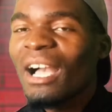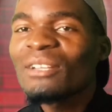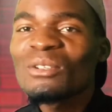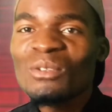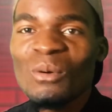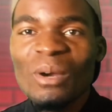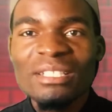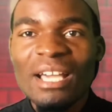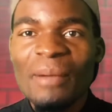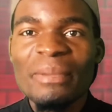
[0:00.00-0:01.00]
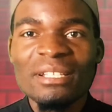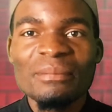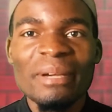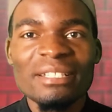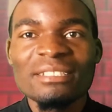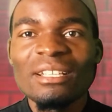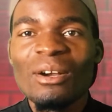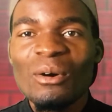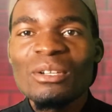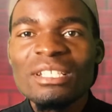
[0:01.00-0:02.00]
don't know what happened, but
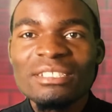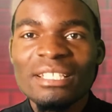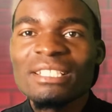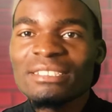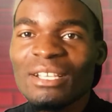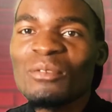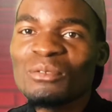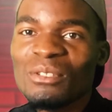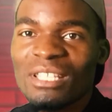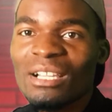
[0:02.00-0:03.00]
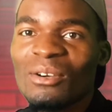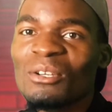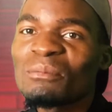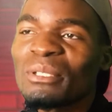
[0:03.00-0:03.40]
honestly I just have to thank God,